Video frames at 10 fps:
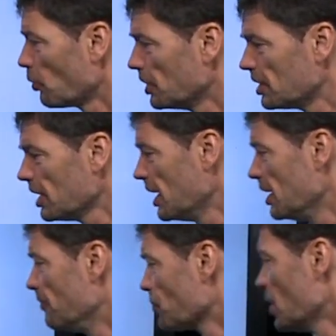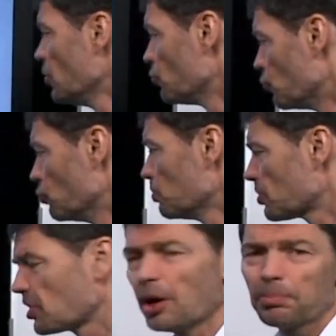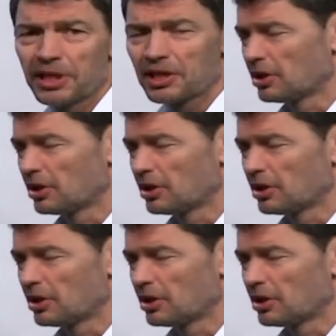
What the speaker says: with a room coupling